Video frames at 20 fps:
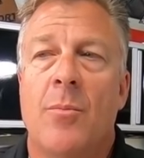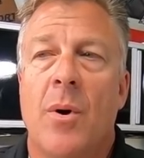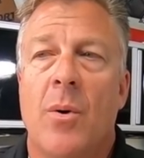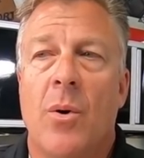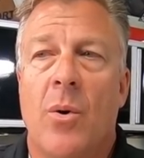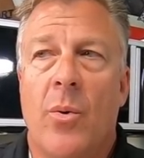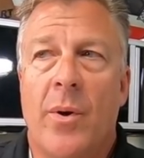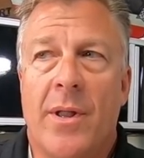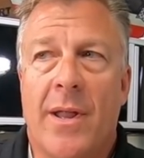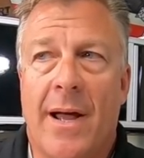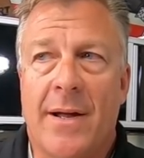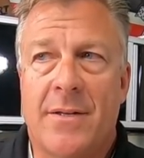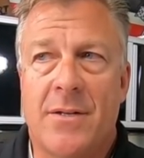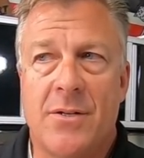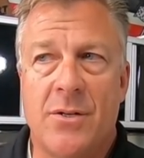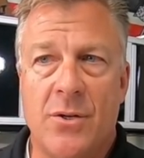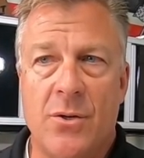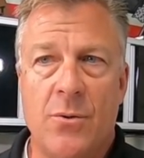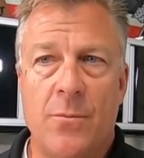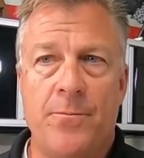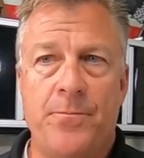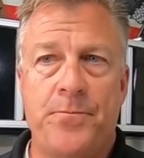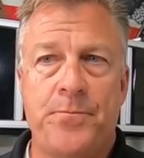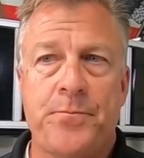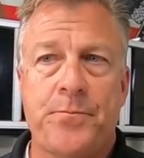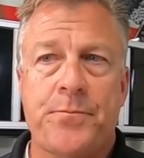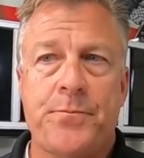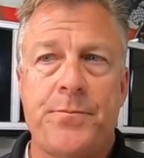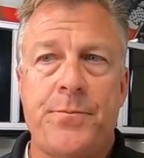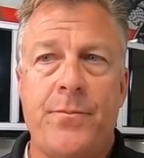But what we like to do
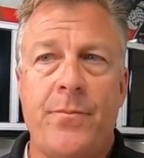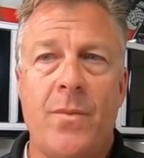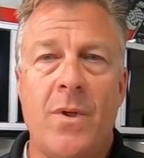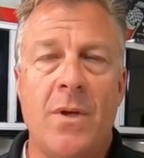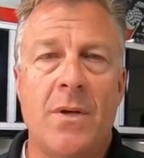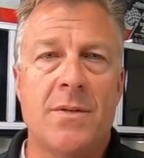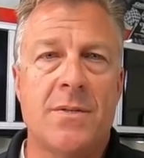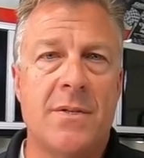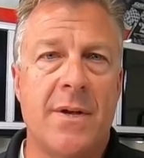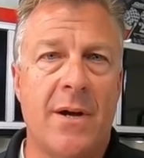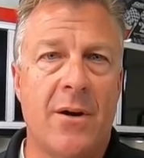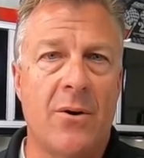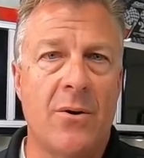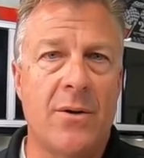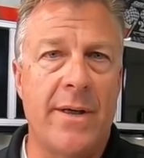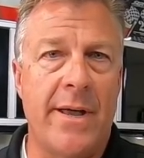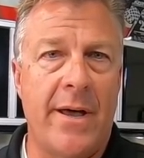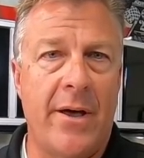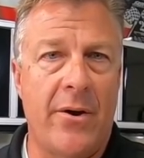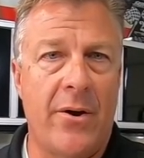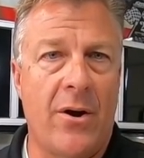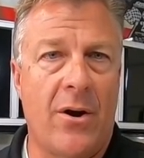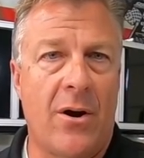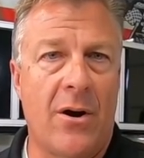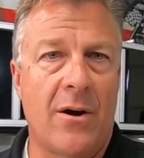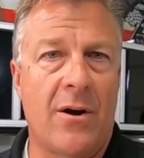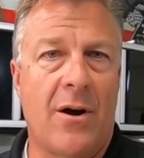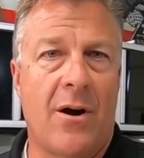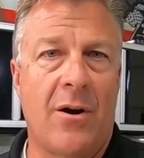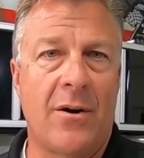is narrow down
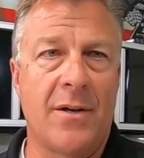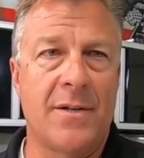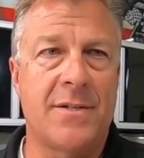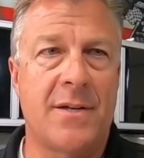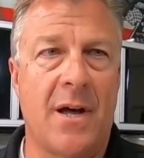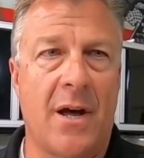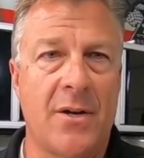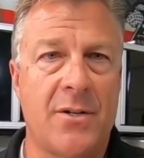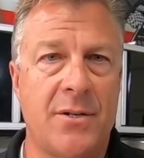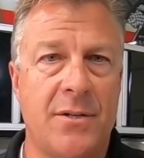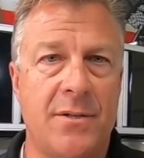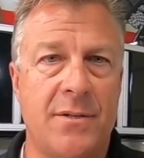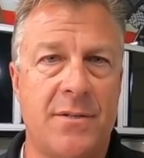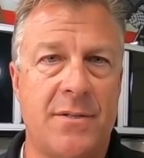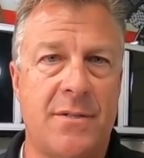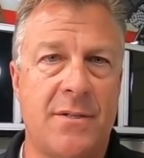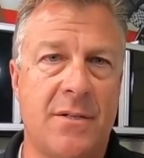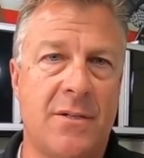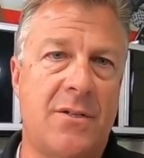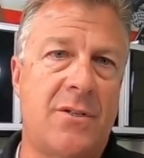our car discussions to